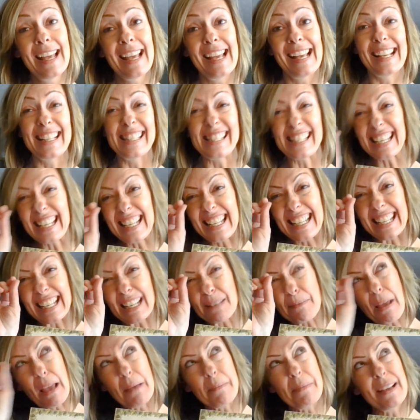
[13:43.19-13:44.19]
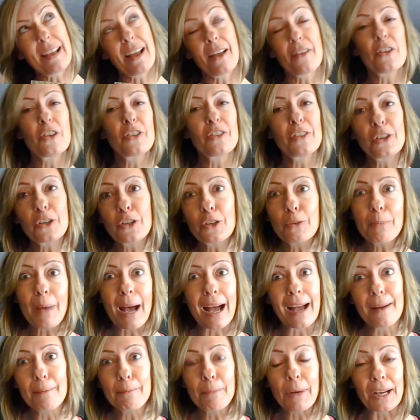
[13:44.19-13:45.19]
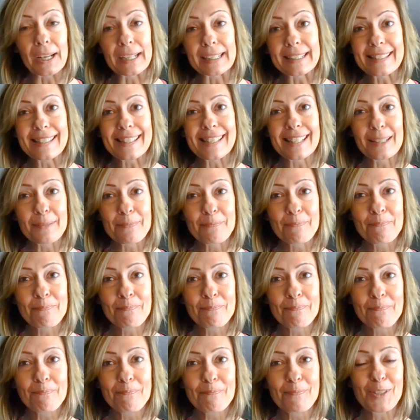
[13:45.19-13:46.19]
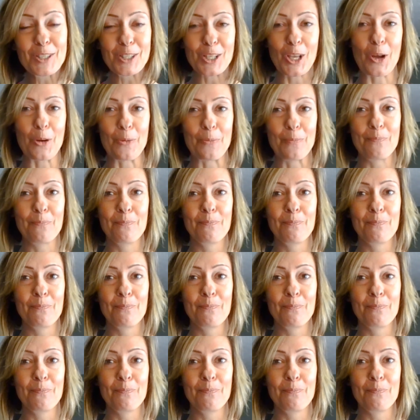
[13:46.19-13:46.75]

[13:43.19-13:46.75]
It's eating maybe other little bugs. So,